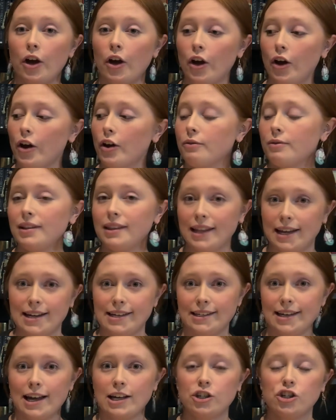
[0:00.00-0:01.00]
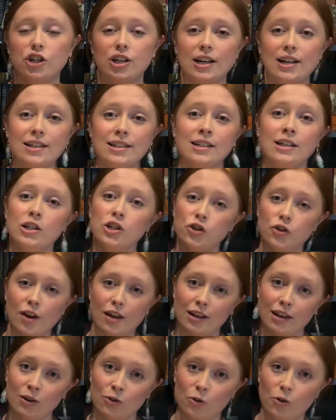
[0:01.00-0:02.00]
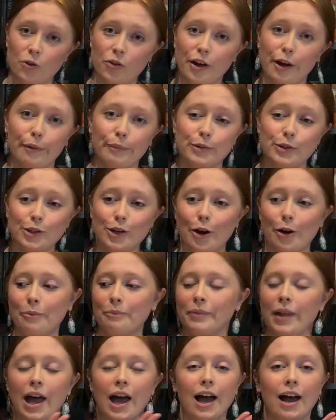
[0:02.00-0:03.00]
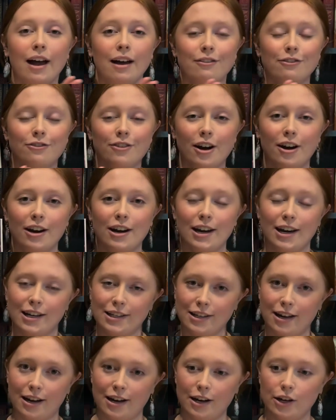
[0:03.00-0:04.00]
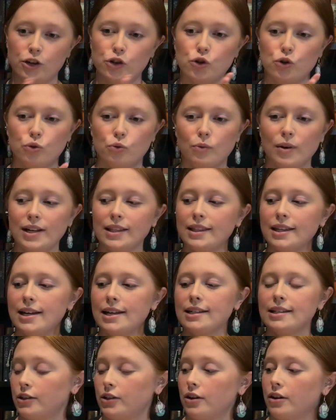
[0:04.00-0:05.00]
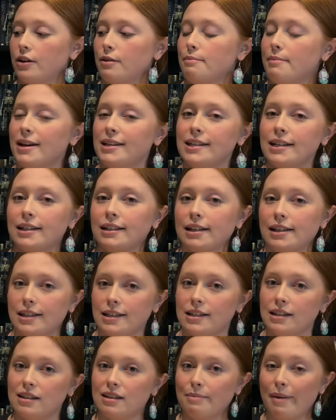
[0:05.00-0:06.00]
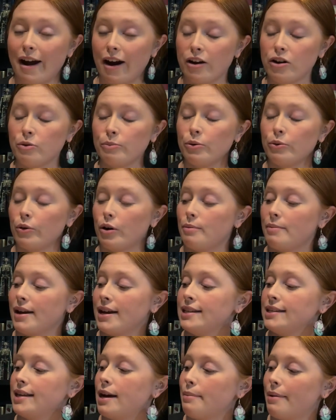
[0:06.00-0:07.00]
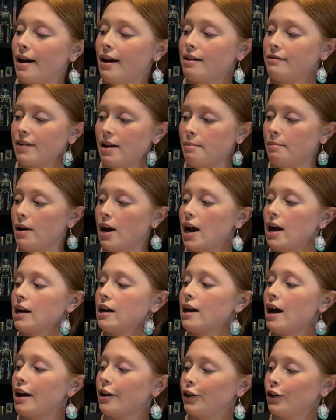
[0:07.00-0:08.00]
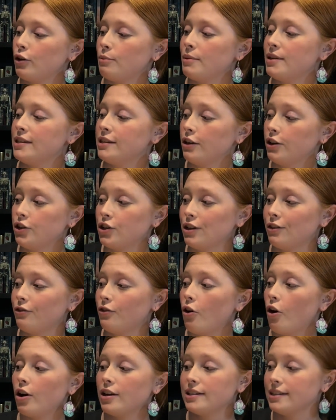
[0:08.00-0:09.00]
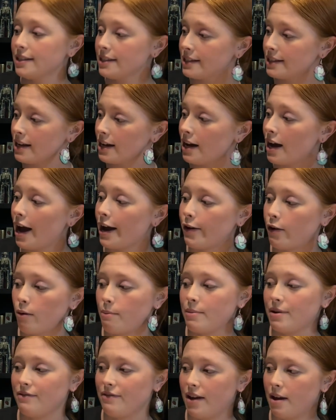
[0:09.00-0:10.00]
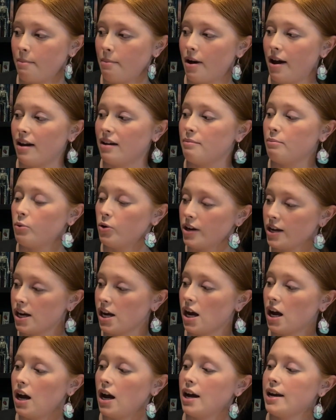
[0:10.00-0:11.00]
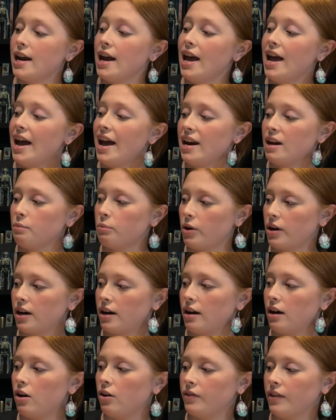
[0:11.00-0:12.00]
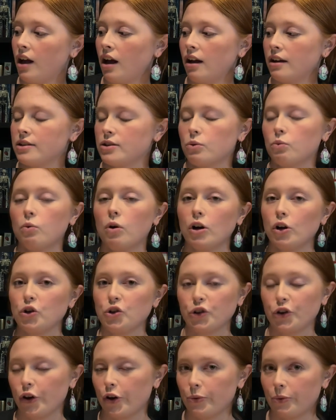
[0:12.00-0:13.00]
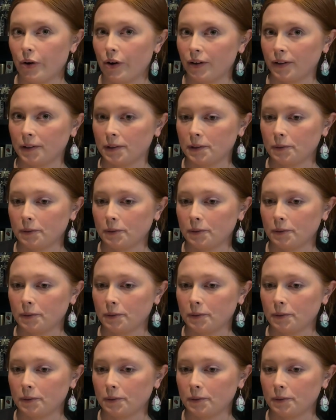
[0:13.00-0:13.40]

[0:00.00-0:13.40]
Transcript: her release as she is an Australian author. So I'm very excited to read this. So basically this is the paranormal romance about a vampire, a human searching for her sister, a grumpy vampire bodyguard, and a predator on the hunt. What could go wrong?